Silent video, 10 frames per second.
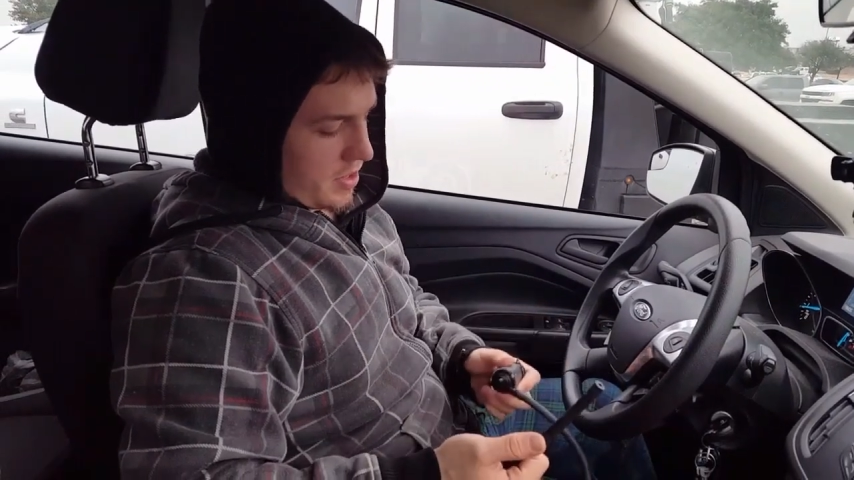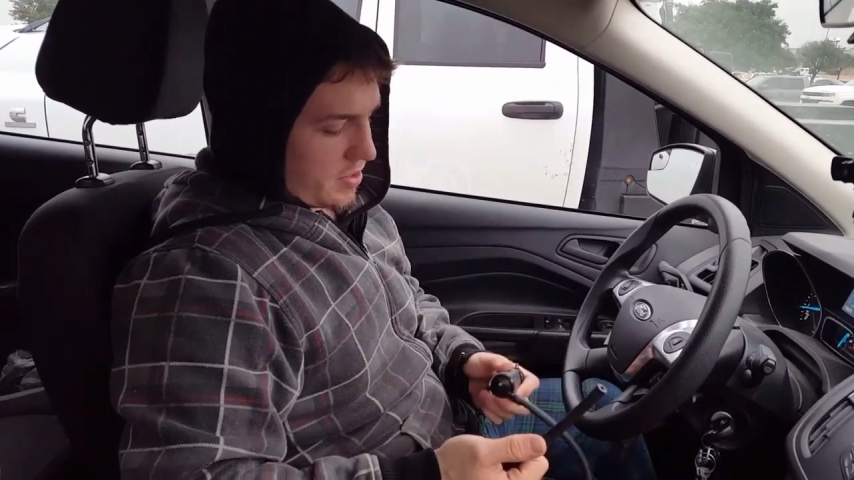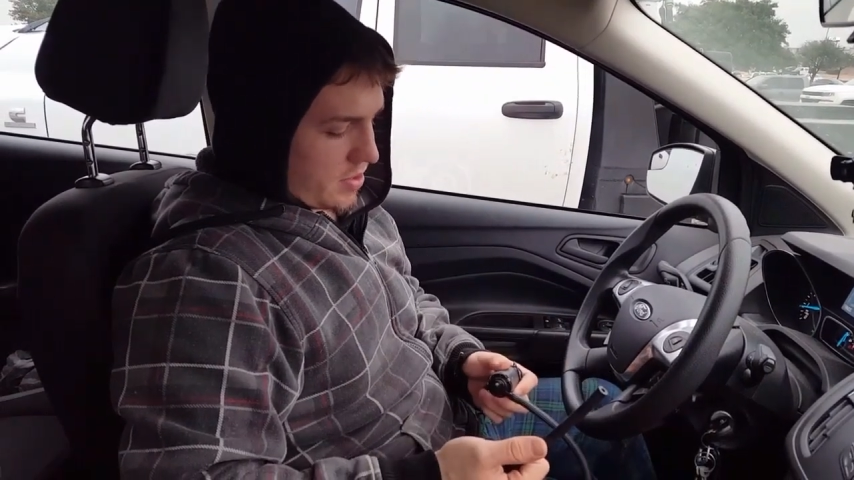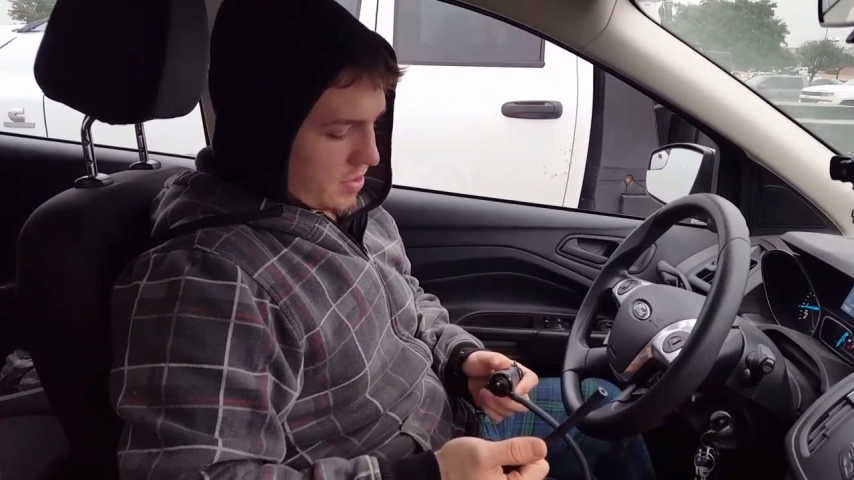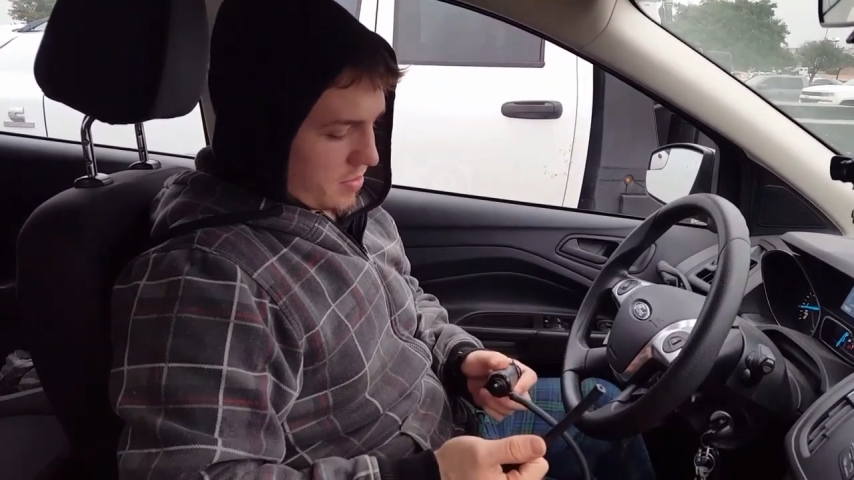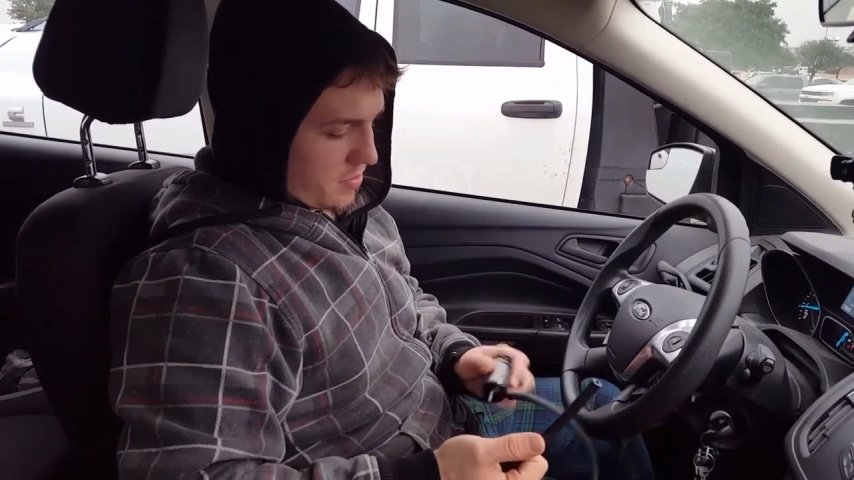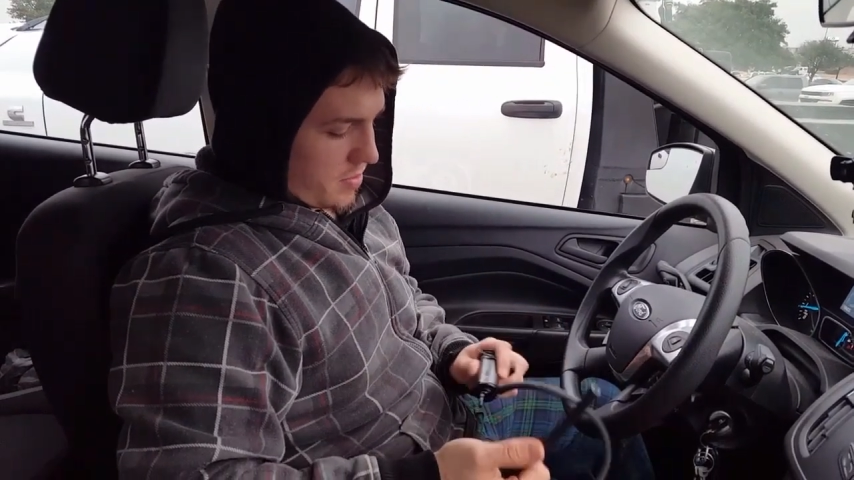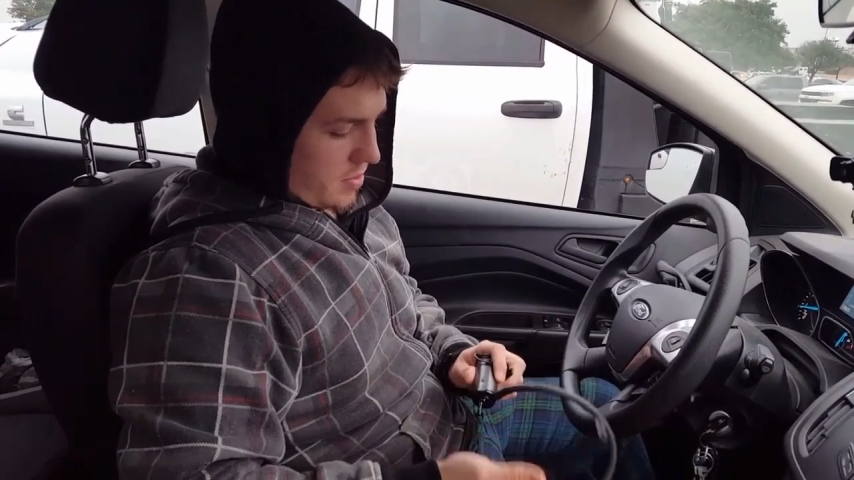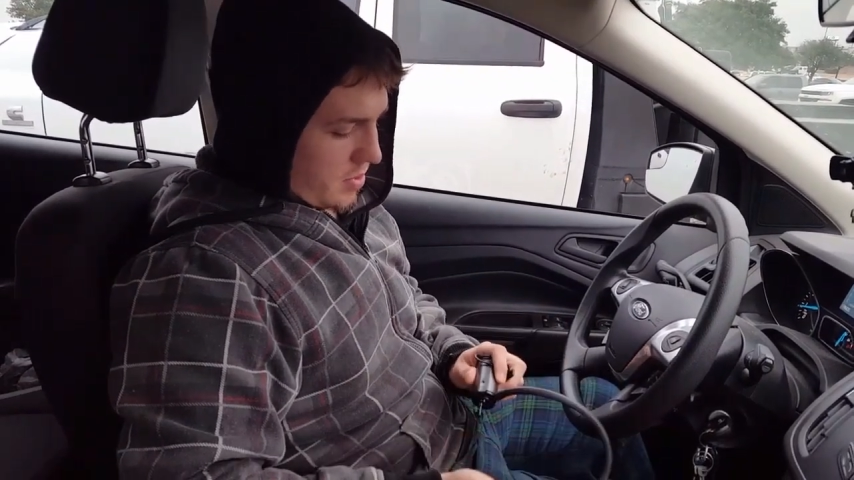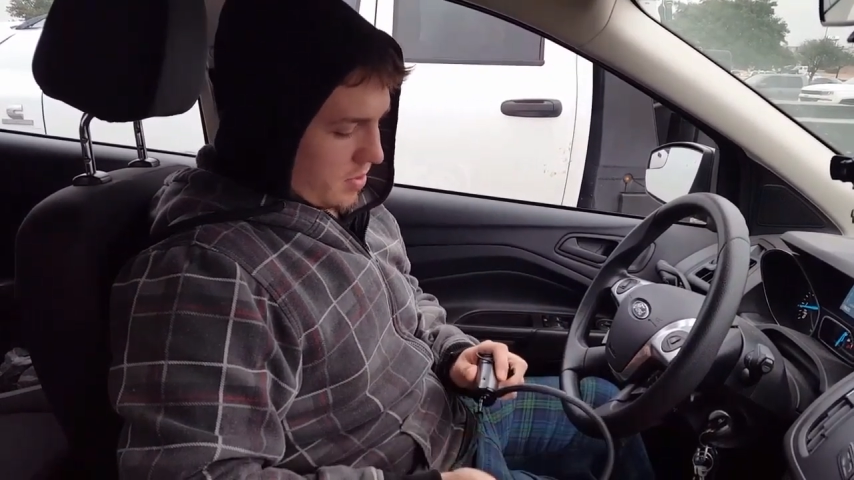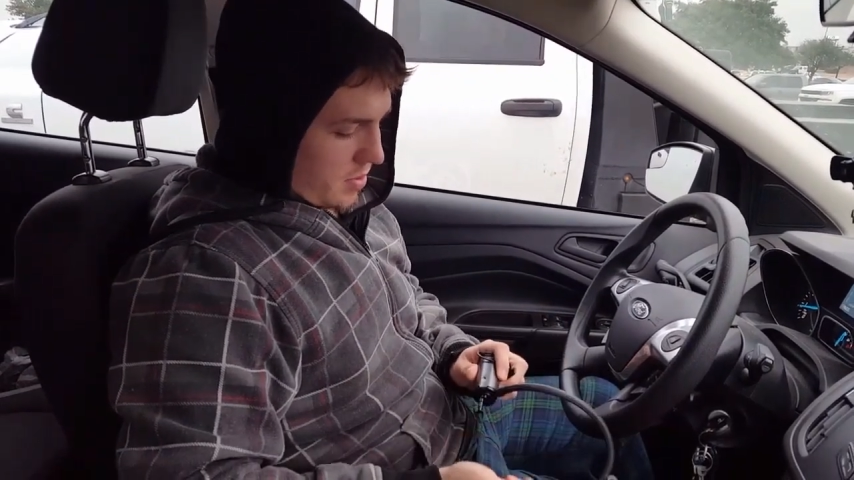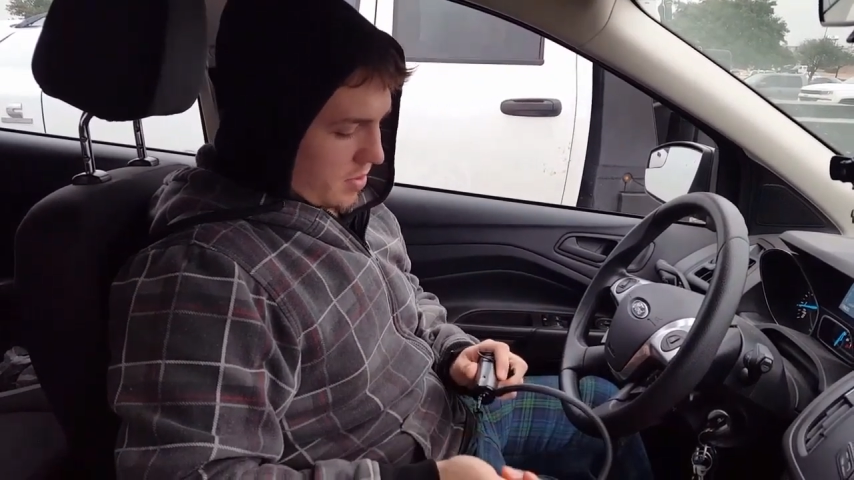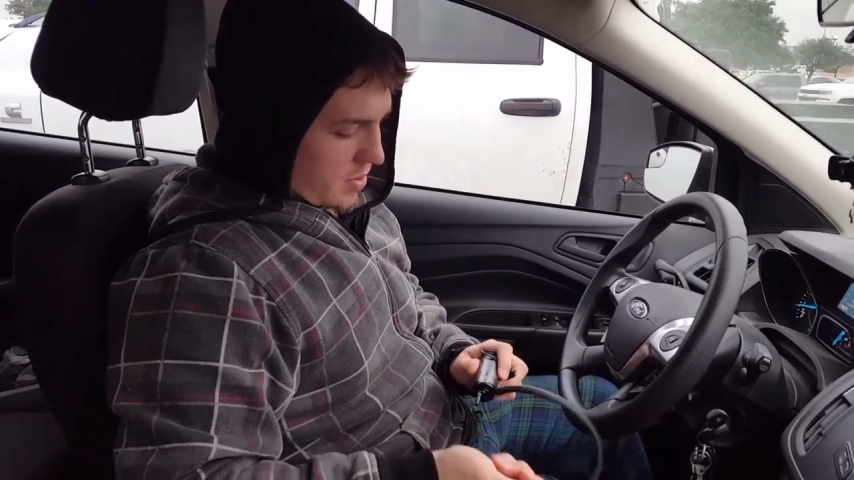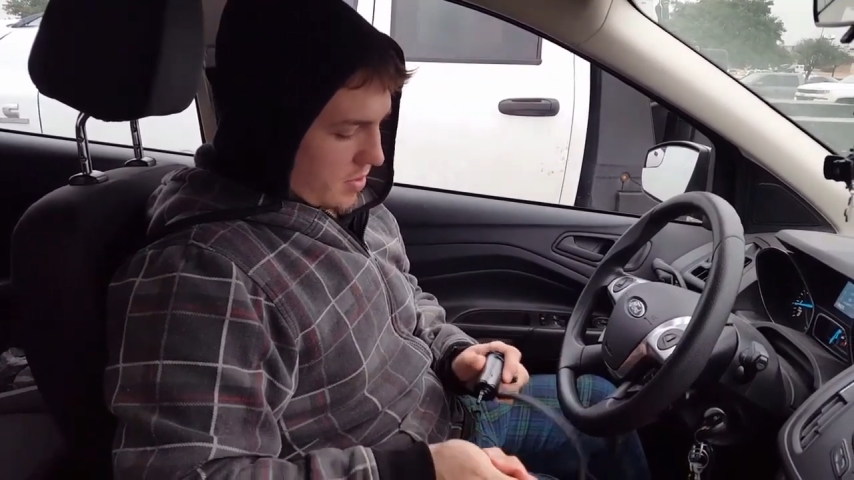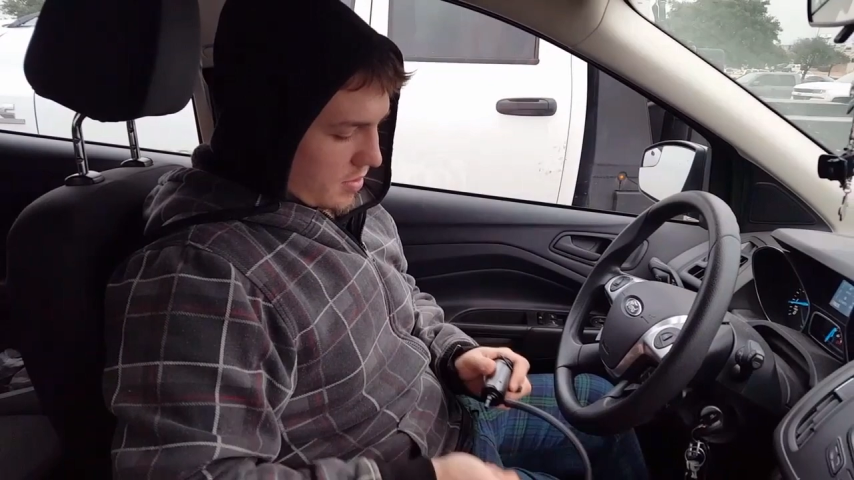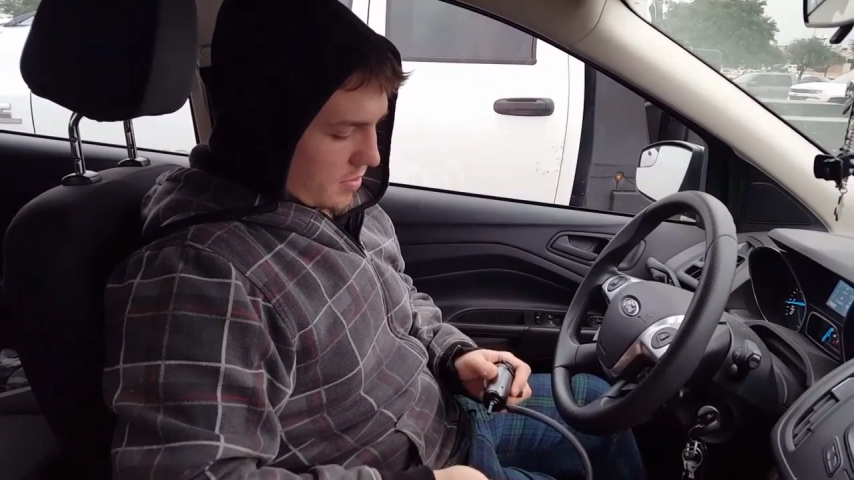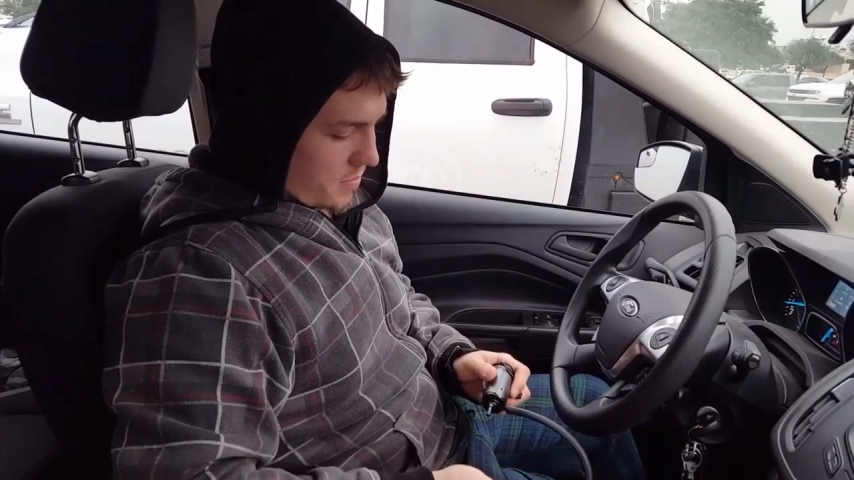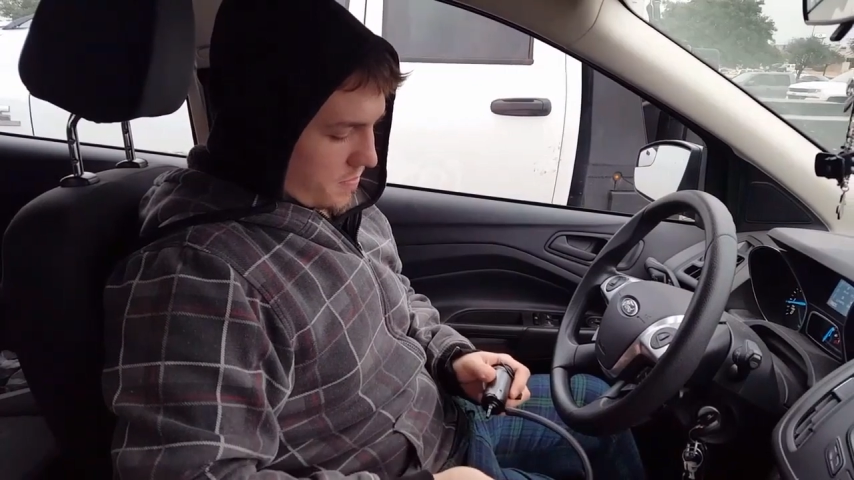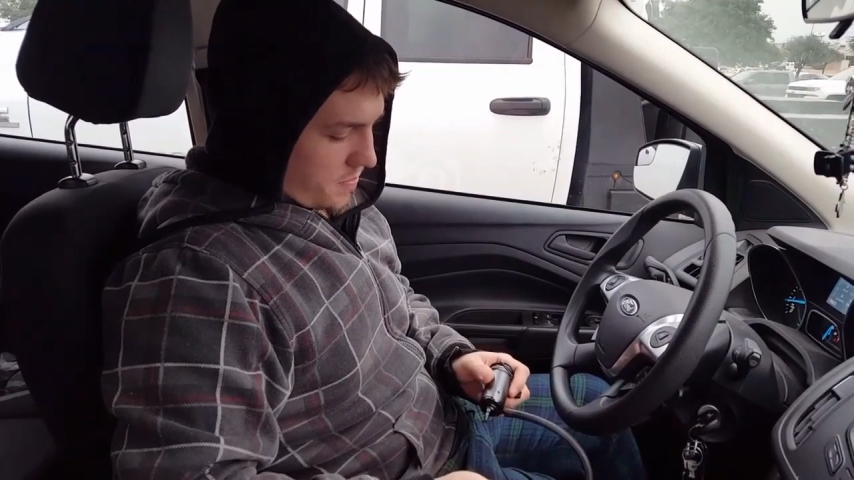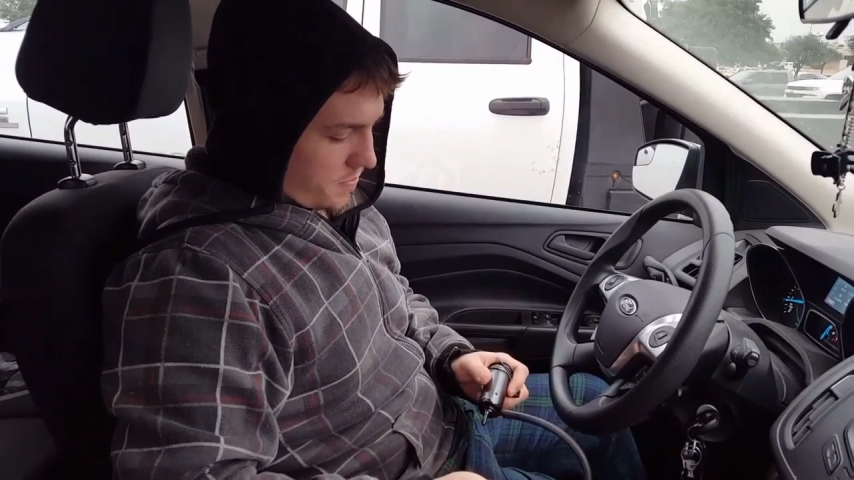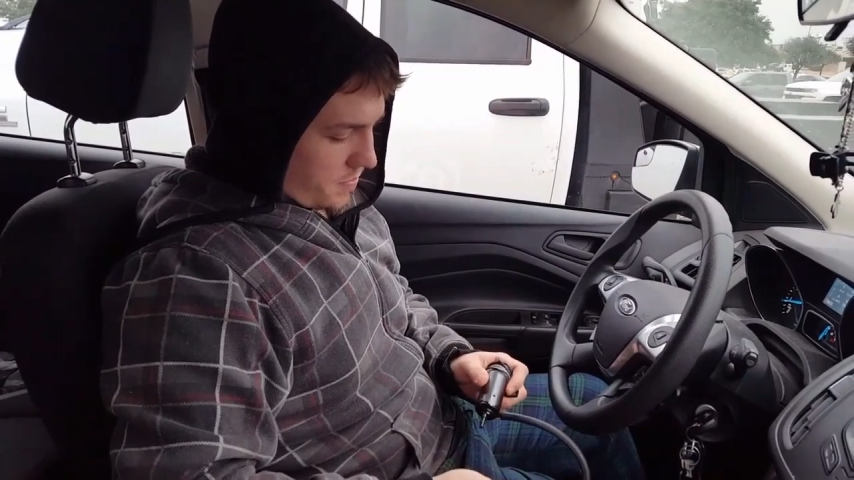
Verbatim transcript: and stuff. Um,